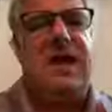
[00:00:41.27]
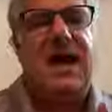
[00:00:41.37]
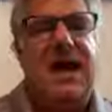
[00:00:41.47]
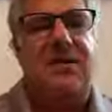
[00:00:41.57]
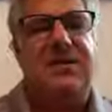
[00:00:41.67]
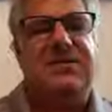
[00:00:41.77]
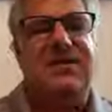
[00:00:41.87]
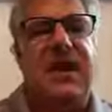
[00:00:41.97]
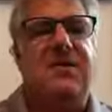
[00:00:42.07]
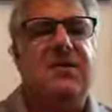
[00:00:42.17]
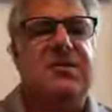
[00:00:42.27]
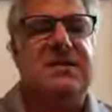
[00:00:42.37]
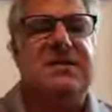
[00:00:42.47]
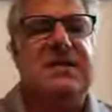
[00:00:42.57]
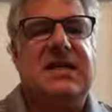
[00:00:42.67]
how, as founder
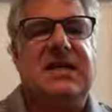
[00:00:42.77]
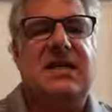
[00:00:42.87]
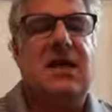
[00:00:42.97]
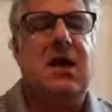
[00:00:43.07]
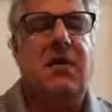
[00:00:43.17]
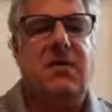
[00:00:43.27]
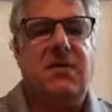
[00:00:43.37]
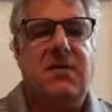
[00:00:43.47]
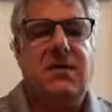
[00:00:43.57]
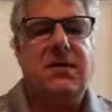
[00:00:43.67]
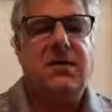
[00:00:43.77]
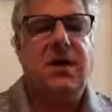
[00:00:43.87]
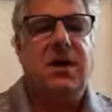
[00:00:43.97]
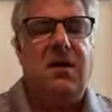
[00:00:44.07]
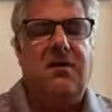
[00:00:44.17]
and CEO
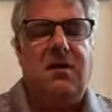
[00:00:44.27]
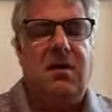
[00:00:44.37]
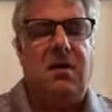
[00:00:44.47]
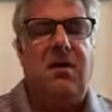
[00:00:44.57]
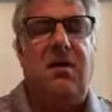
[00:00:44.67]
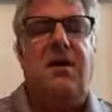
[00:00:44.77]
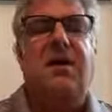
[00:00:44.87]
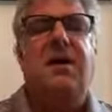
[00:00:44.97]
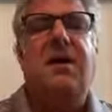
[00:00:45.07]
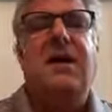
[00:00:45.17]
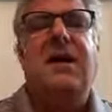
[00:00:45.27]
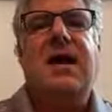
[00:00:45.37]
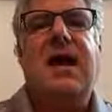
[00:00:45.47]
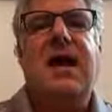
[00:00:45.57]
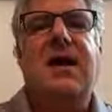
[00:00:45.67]
of Kargo,
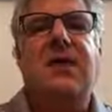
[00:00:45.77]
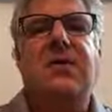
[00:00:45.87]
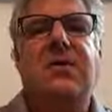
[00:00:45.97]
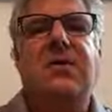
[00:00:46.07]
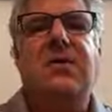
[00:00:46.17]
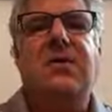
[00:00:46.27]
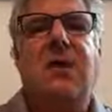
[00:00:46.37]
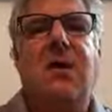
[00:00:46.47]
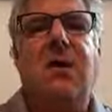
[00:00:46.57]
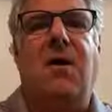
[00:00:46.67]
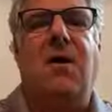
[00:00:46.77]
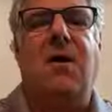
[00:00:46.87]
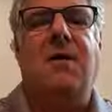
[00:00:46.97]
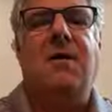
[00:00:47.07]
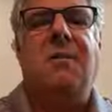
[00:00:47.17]
how you
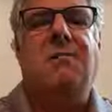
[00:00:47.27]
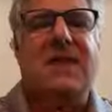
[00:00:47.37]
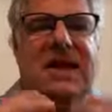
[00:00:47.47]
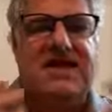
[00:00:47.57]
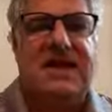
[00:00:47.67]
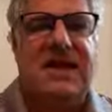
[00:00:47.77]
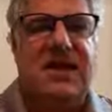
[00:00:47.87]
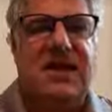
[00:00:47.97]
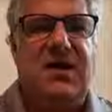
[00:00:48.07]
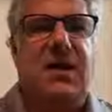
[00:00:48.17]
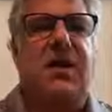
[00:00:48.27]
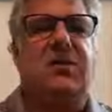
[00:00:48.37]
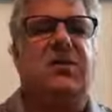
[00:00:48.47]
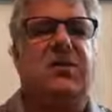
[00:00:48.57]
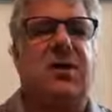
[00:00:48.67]
are maintaining
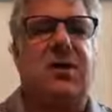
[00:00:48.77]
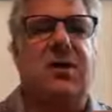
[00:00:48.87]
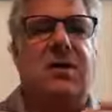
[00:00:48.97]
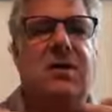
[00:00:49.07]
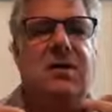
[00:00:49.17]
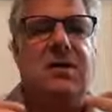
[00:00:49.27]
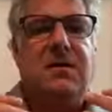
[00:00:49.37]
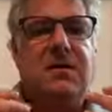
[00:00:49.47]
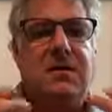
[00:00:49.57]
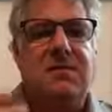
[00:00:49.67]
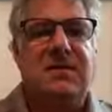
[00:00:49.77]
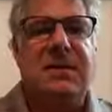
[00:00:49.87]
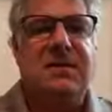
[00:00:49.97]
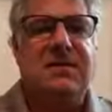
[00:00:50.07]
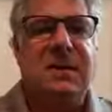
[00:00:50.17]
culture,
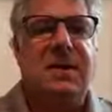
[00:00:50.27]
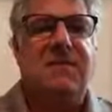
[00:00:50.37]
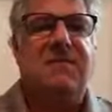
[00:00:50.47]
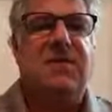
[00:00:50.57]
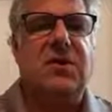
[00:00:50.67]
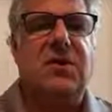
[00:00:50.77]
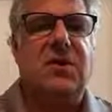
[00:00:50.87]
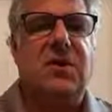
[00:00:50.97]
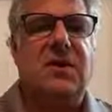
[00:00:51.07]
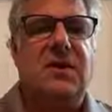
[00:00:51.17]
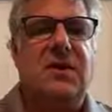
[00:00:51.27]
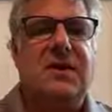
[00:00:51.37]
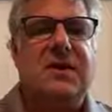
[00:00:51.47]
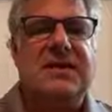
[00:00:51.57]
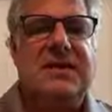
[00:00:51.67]
being there for your
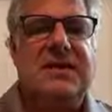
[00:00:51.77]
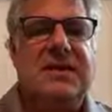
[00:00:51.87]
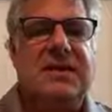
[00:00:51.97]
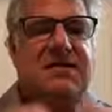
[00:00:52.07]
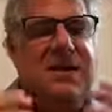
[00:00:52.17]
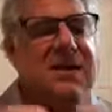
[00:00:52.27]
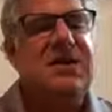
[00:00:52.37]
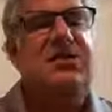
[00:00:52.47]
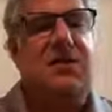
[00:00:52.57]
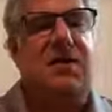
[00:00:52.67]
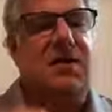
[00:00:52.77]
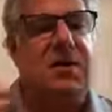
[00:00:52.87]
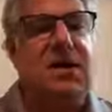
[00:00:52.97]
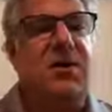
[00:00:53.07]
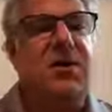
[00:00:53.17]
team
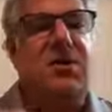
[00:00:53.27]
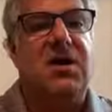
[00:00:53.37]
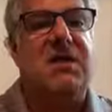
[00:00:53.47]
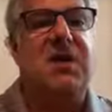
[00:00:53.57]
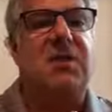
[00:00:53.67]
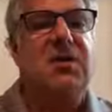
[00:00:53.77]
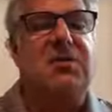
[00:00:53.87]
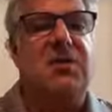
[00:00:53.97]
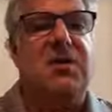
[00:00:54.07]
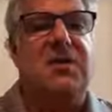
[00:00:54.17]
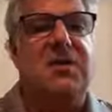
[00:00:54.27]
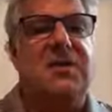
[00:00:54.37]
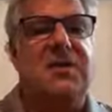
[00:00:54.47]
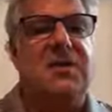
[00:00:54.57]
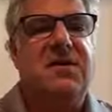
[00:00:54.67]
internally. I want to talk about what you're doing with
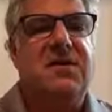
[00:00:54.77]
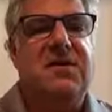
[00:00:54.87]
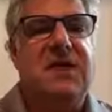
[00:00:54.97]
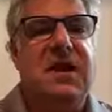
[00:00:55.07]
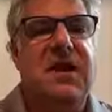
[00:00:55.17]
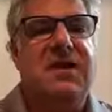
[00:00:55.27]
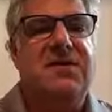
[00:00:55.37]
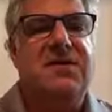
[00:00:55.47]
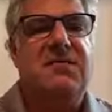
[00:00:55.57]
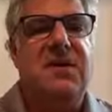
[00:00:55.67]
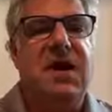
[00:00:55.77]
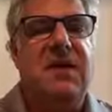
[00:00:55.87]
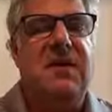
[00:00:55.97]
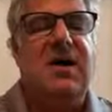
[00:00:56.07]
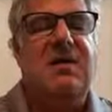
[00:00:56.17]
your clients as well,
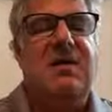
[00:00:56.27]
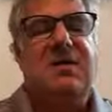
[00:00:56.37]
but